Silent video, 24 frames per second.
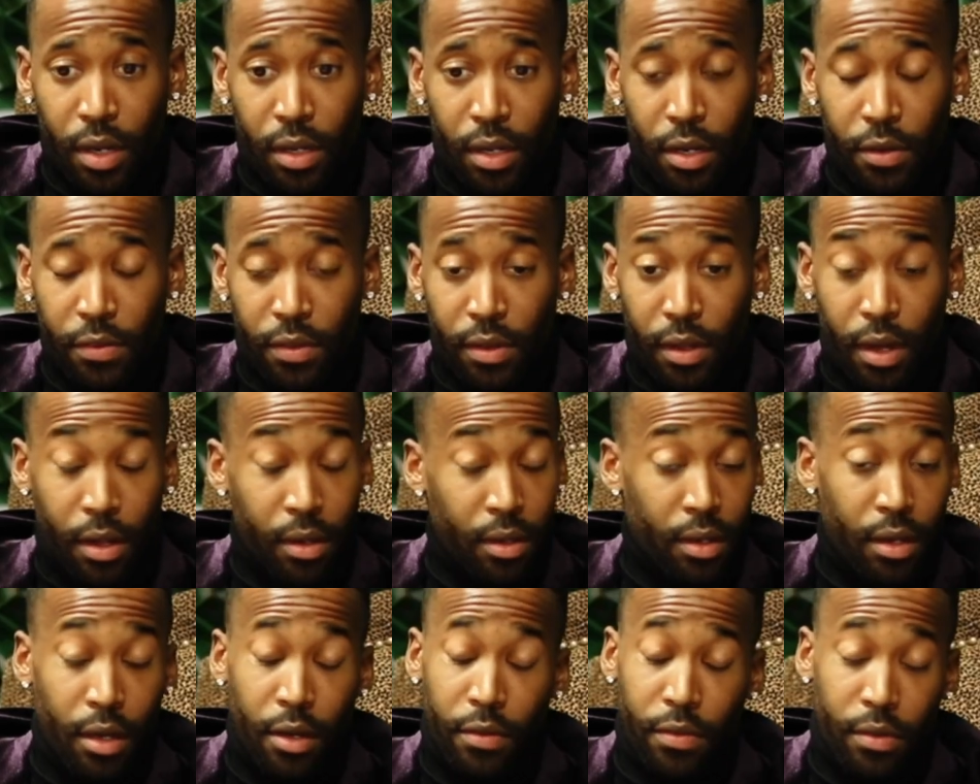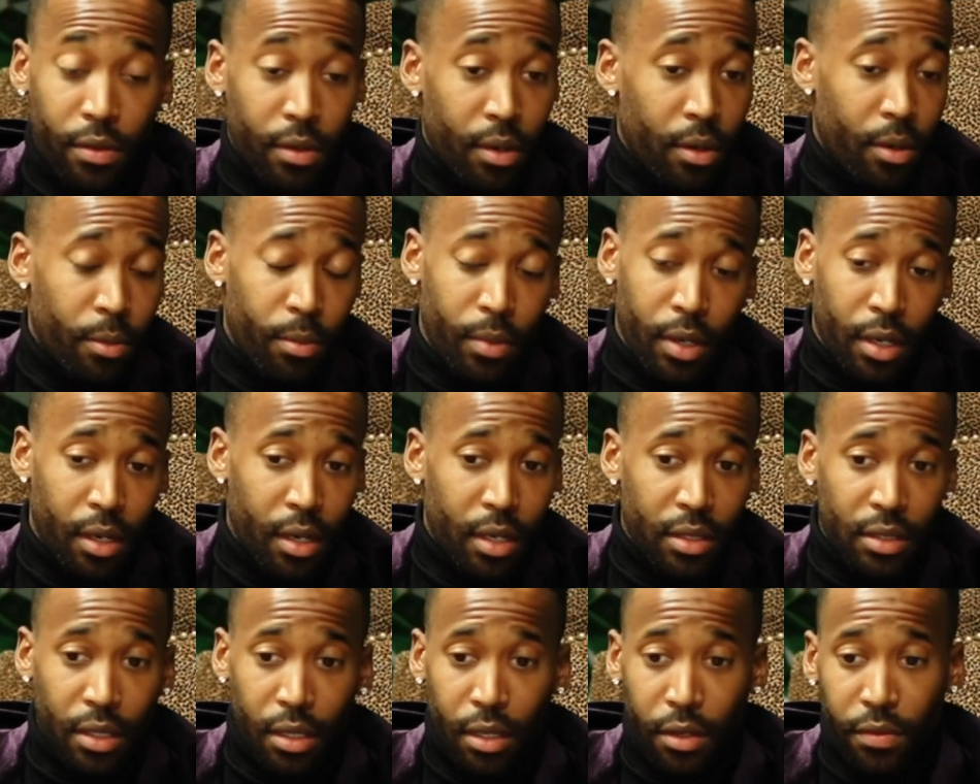I love, oh my
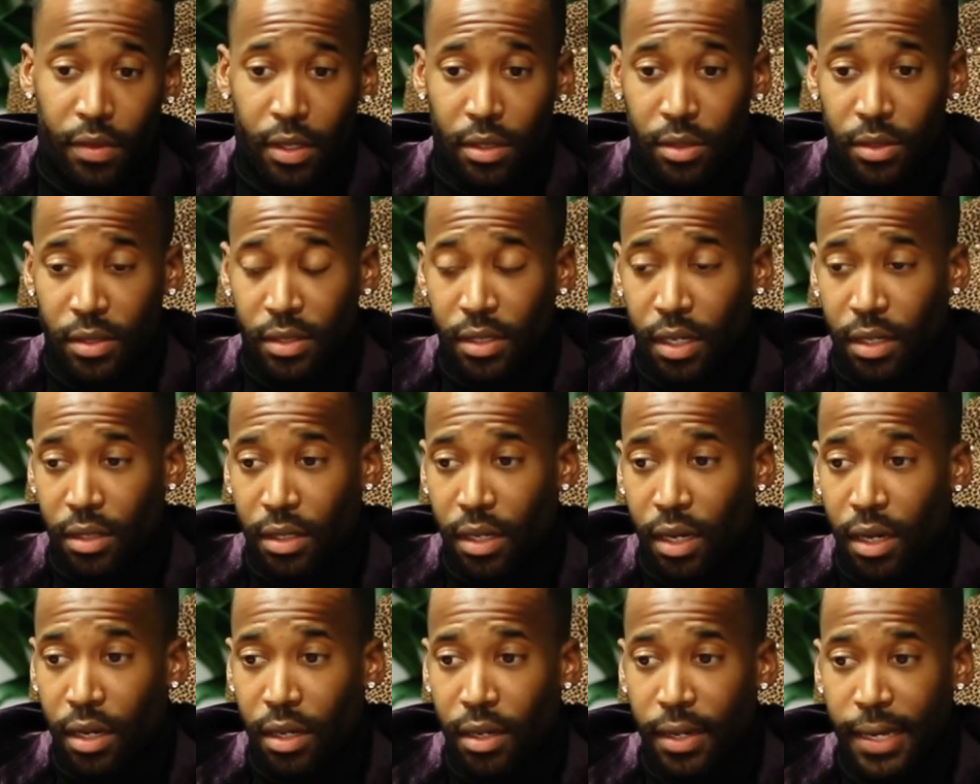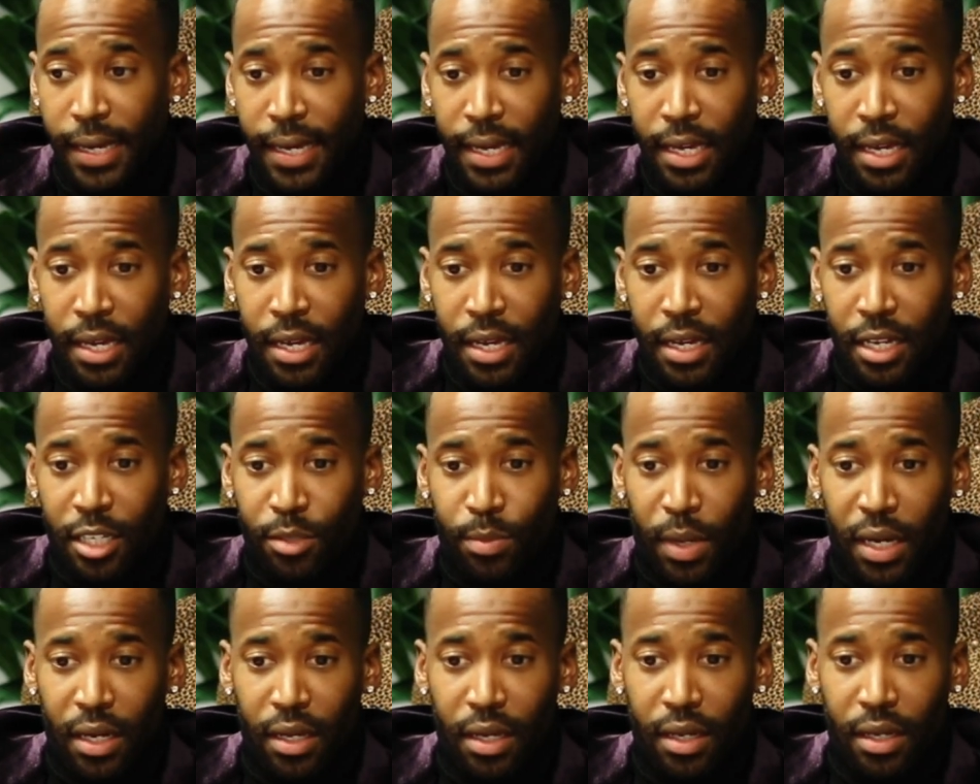gosh, I love that you said that. Because
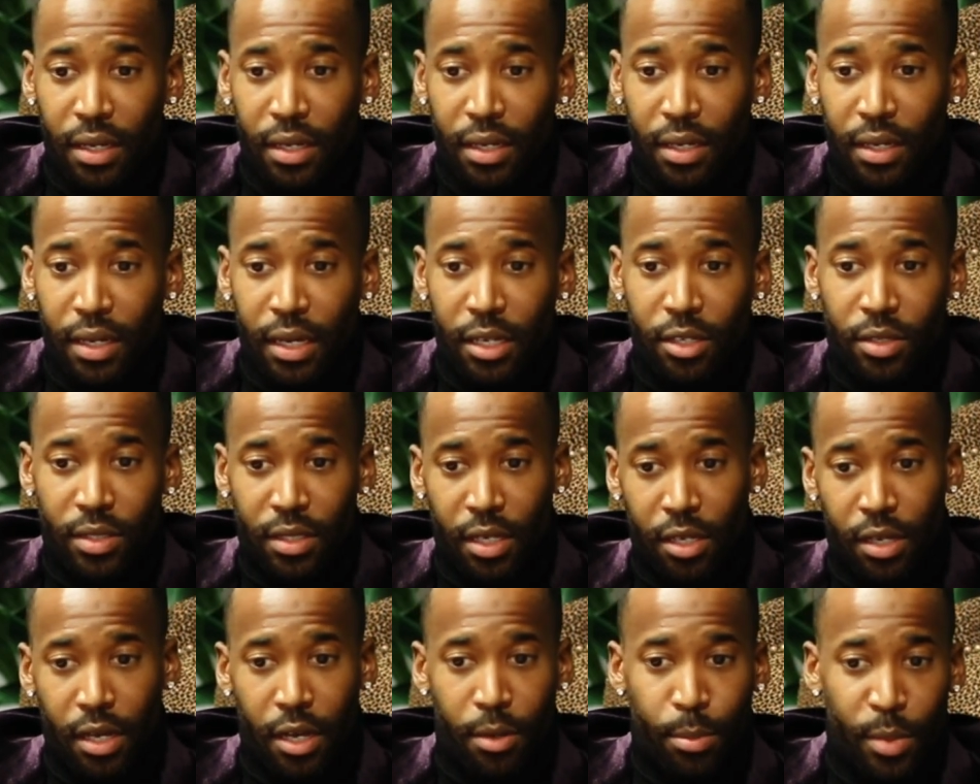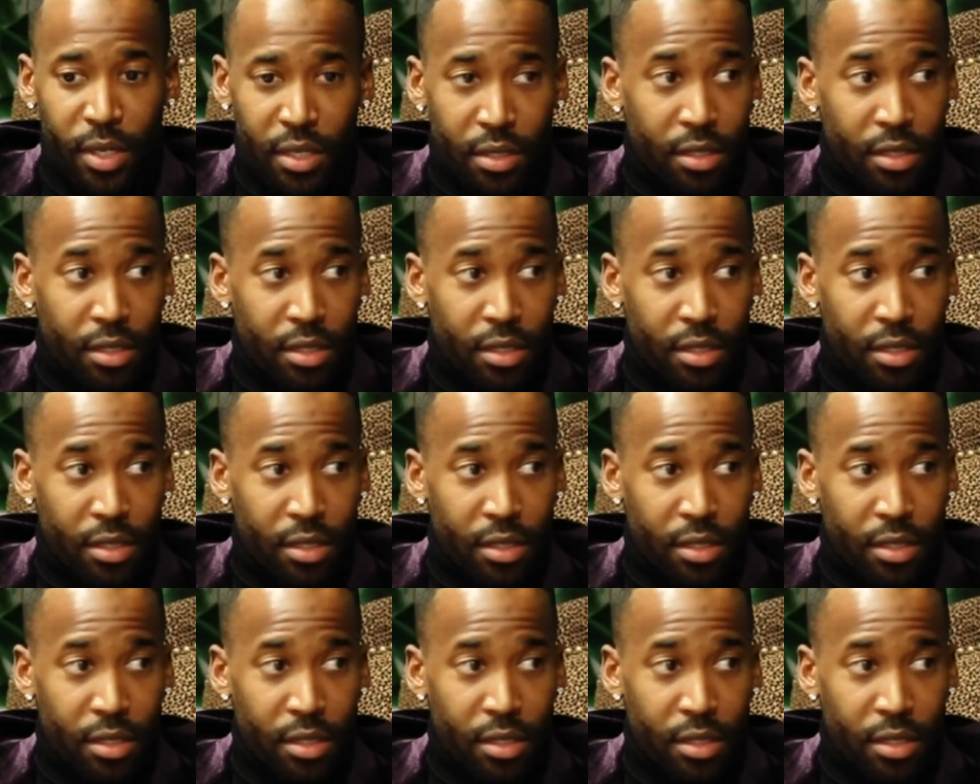by the end of the day, you said you got to be a